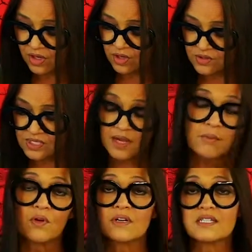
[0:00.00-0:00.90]
those,
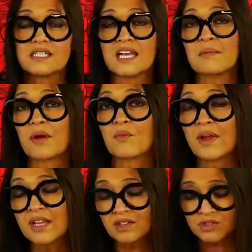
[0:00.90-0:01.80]
I'm going to take my
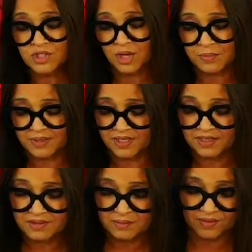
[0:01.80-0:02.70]
regular
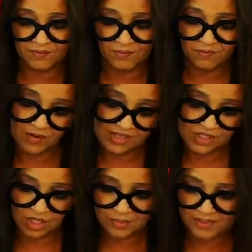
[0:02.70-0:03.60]
Sharpie, my fine
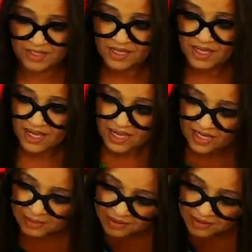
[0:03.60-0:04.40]
Sharpie, and I'm